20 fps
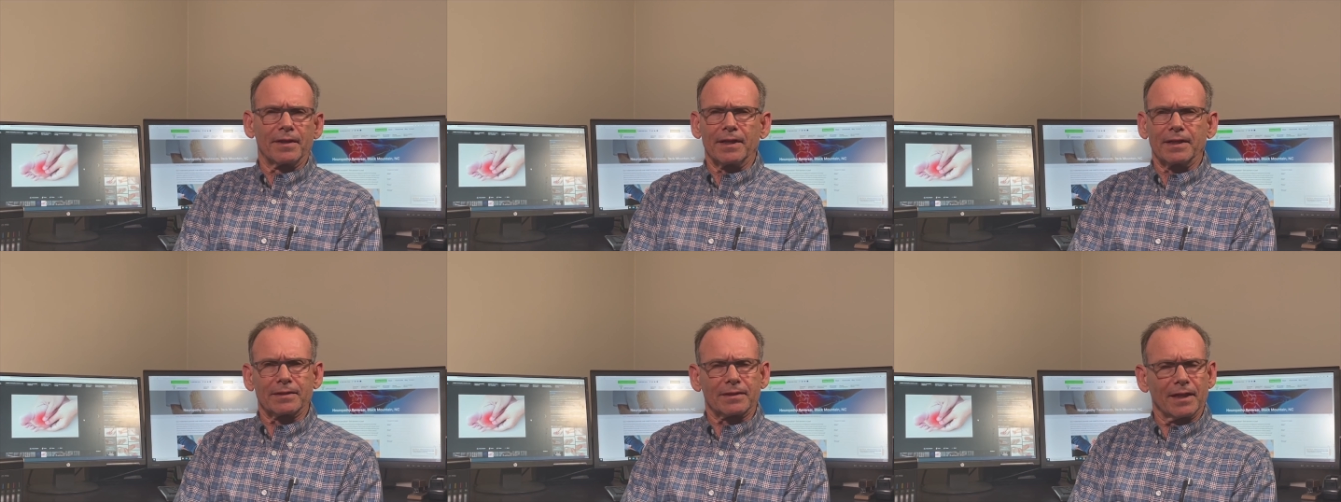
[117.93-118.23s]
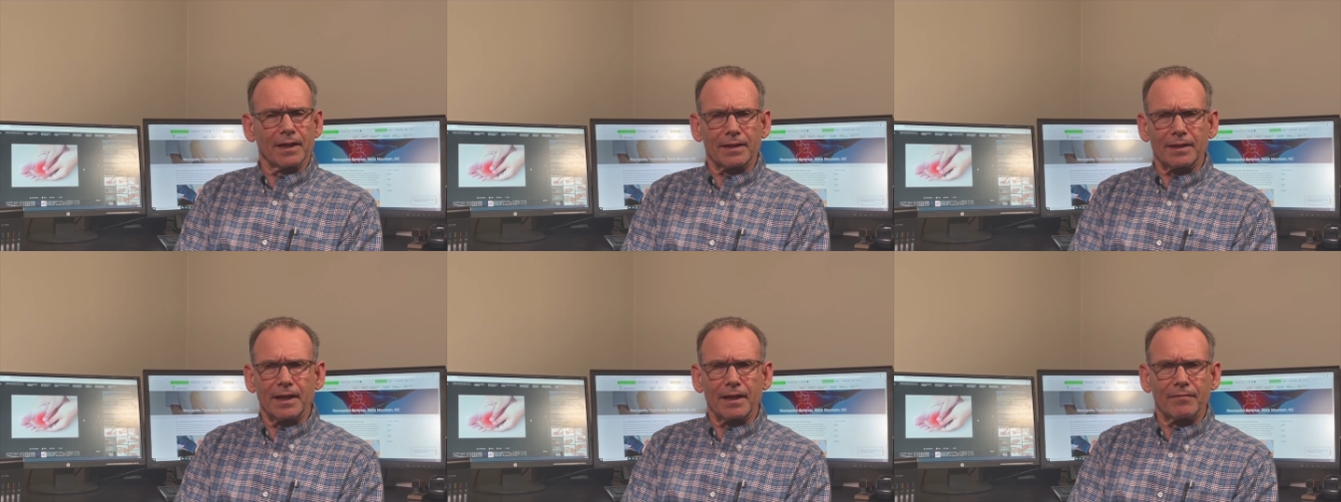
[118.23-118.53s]
things
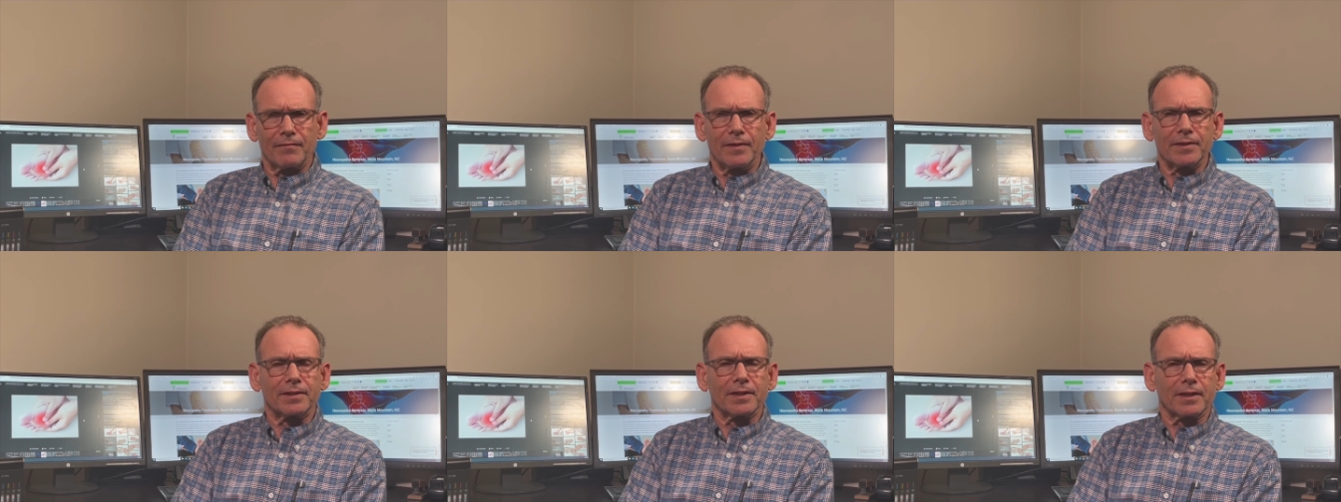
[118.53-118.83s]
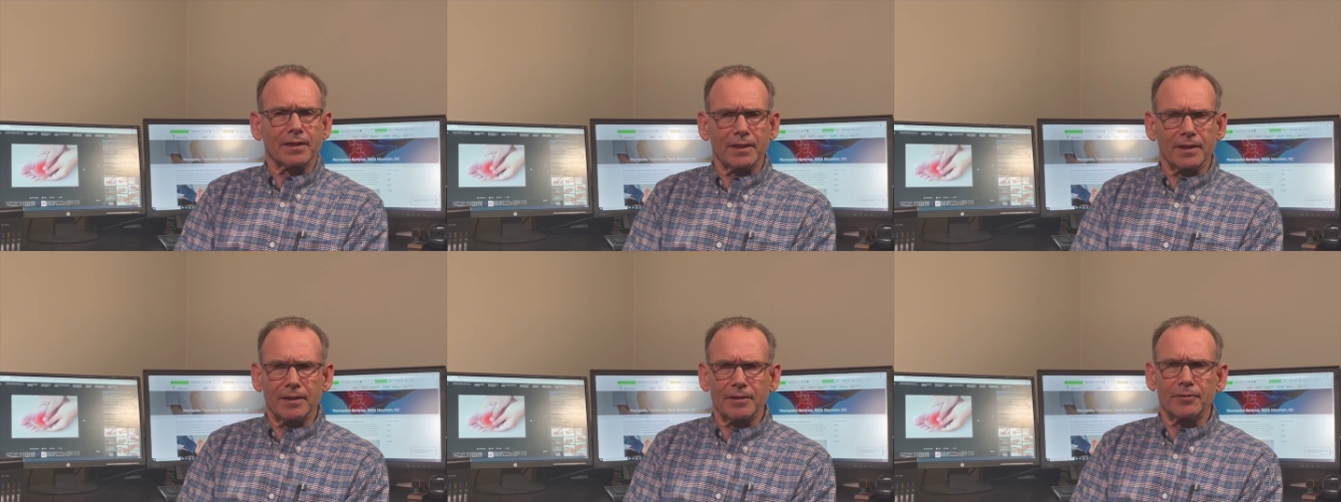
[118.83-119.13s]
like that
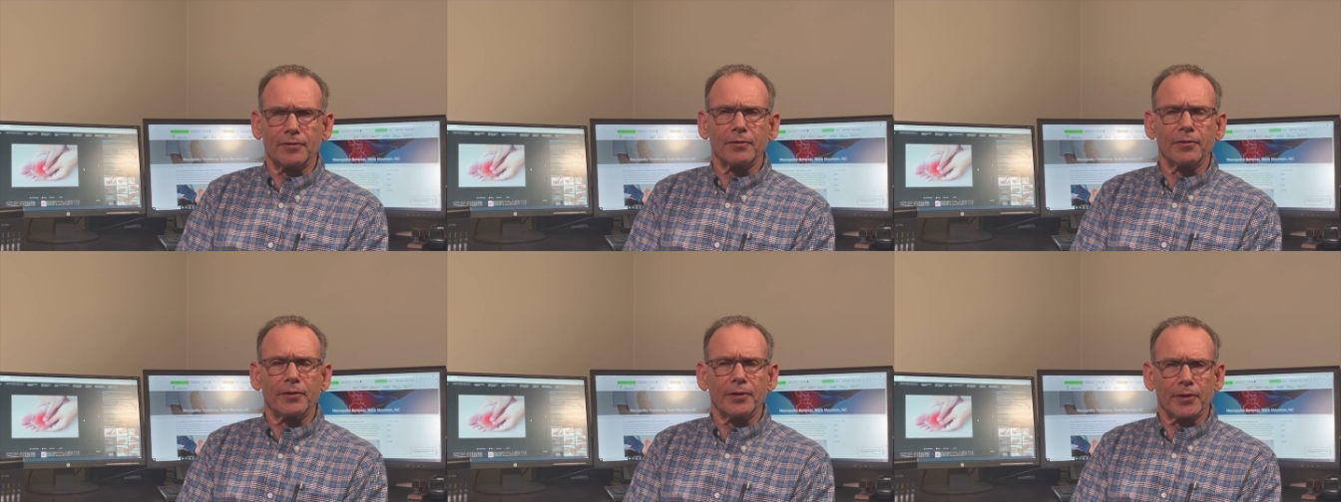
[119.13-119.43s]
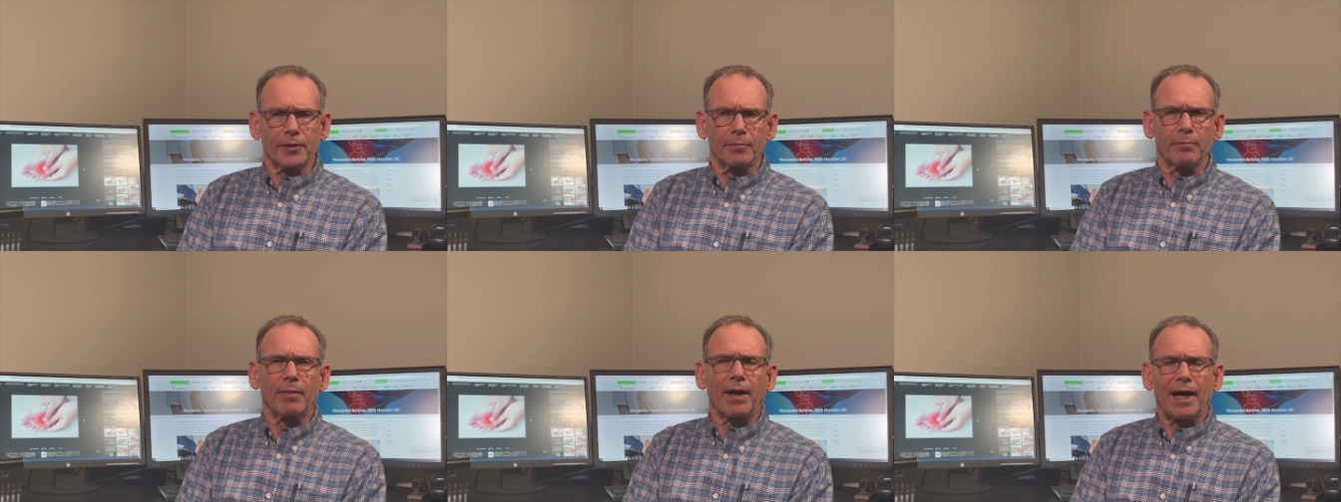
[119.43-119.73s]
physically to do to
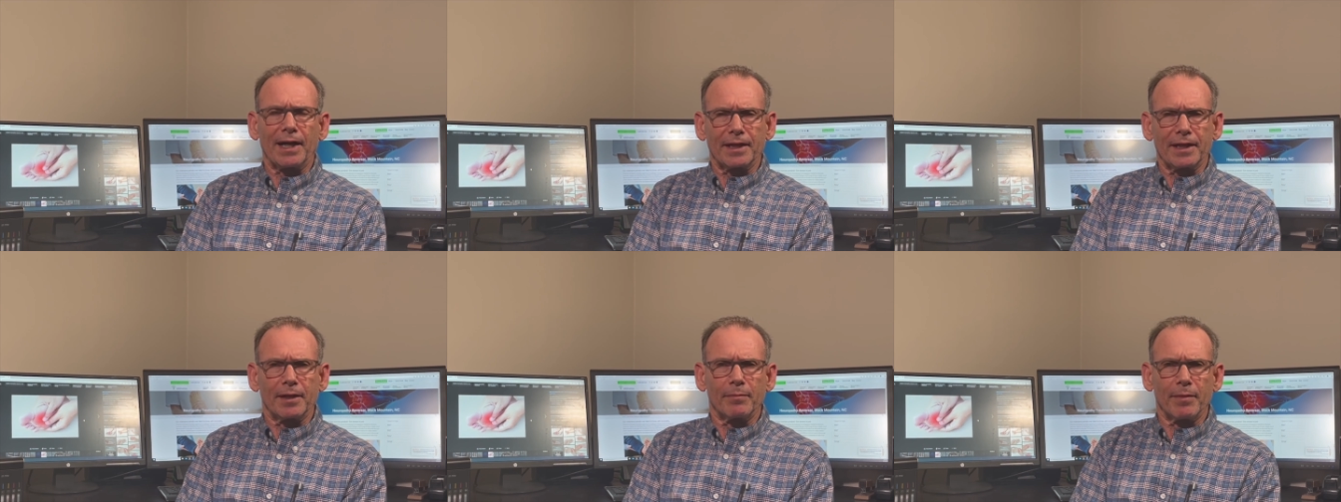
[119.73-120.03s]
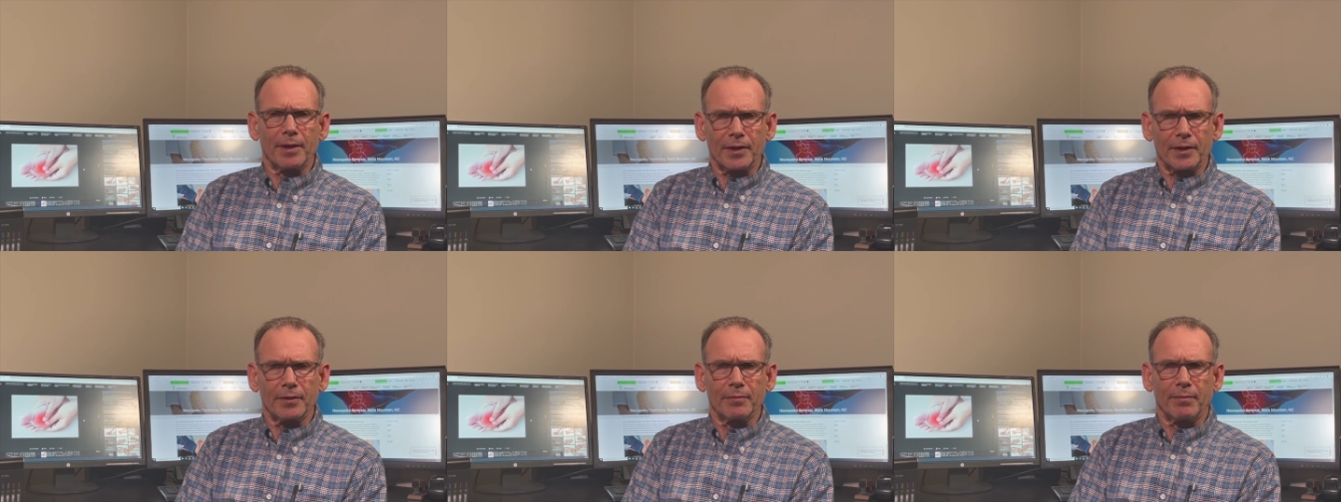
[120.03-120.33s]
your body to
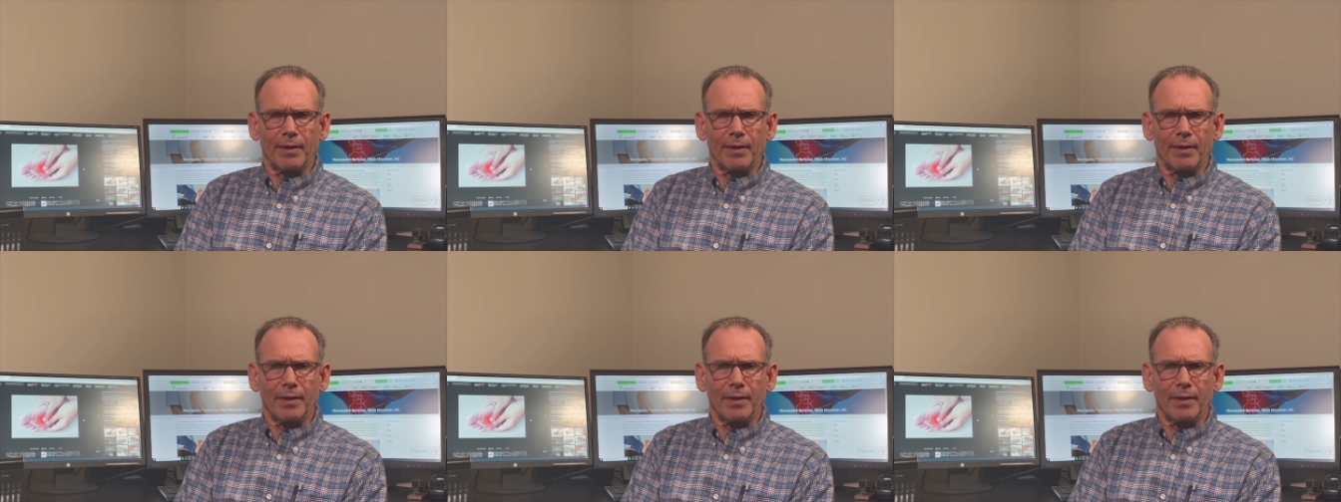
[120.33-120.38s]
make your